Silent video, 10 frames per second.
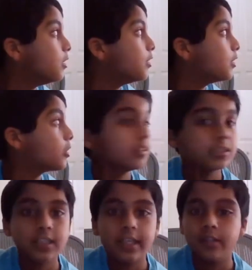In the
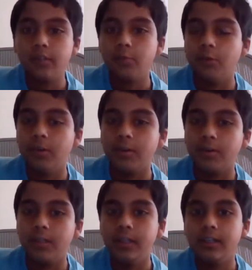current state of the
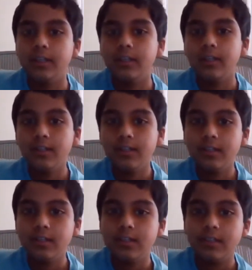world,
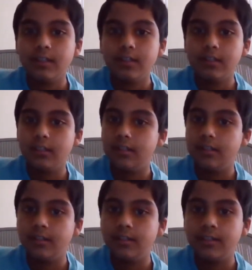mm.
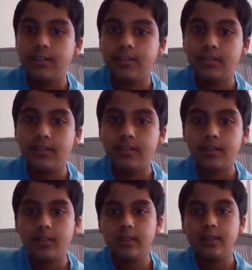
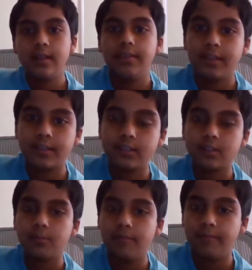I think
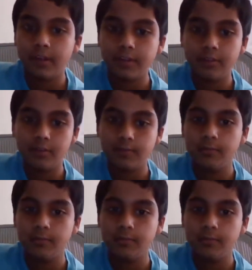it's been fun doing